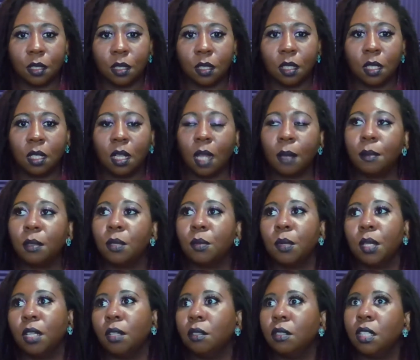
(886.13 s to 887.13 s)
there wasn't
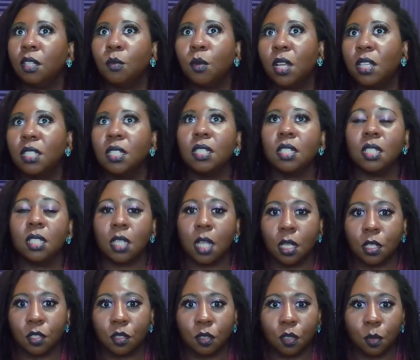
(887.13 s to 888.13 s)
industrial back when
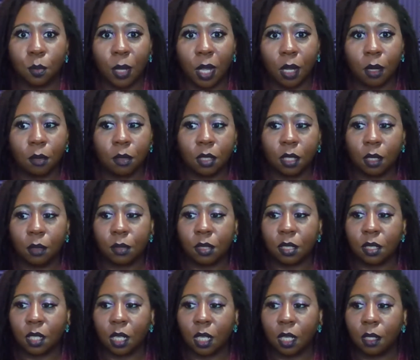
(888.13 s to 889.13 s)
I was a kid.
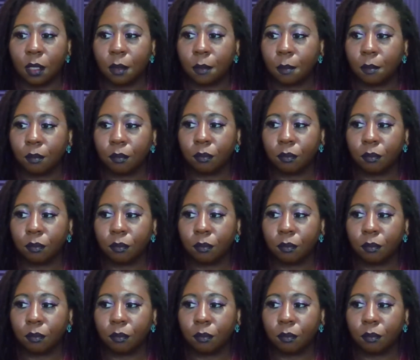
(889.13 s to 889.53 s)
I think